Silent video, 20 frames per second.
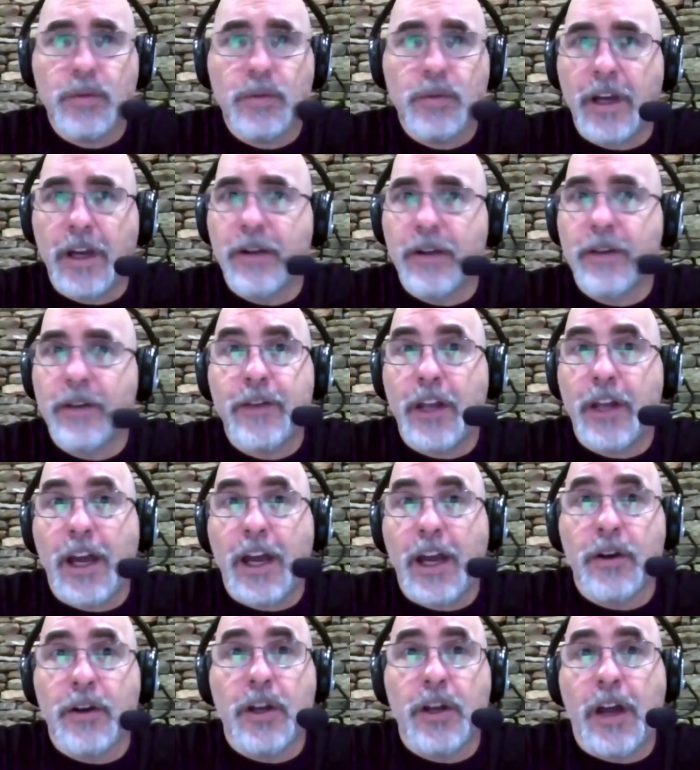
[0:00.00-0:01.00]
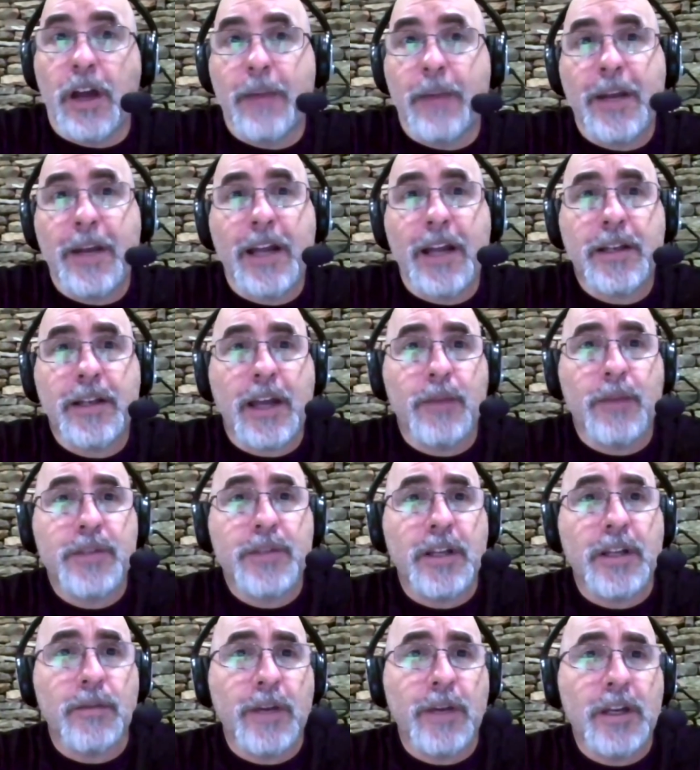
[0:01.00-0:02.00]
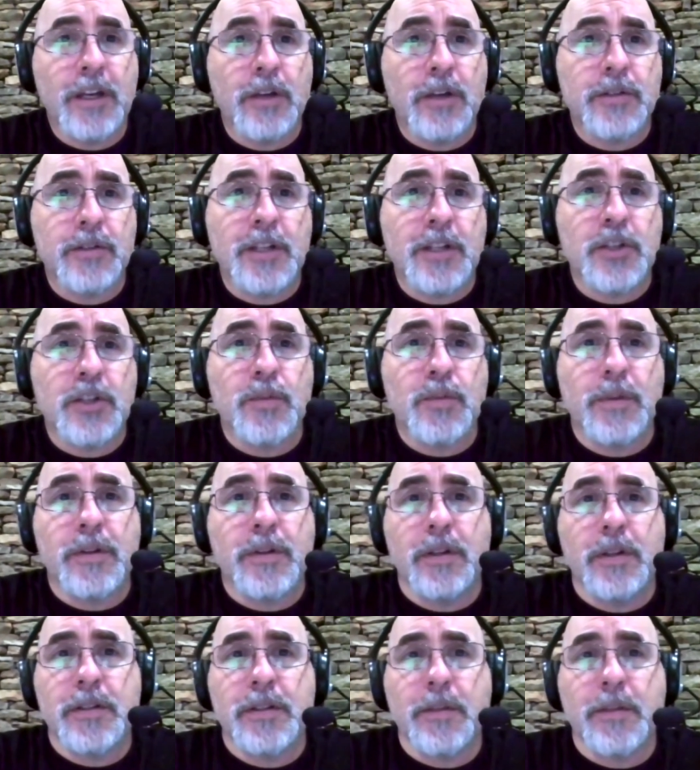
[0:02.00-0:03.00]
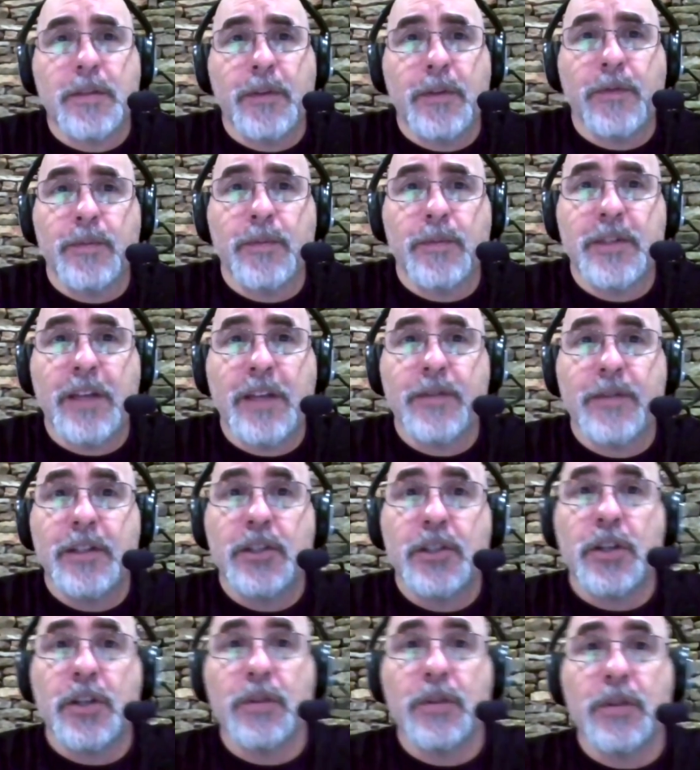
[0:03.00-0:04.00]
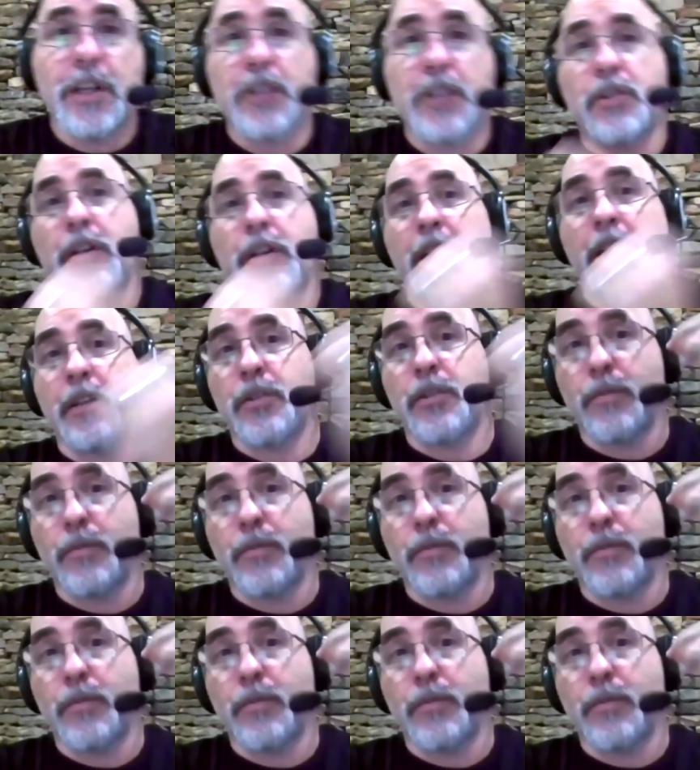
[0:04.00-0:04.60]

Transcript: I don't even, I don't know. I mean, I, I was on the radio station with uh, somebody from San Francisco yesterday.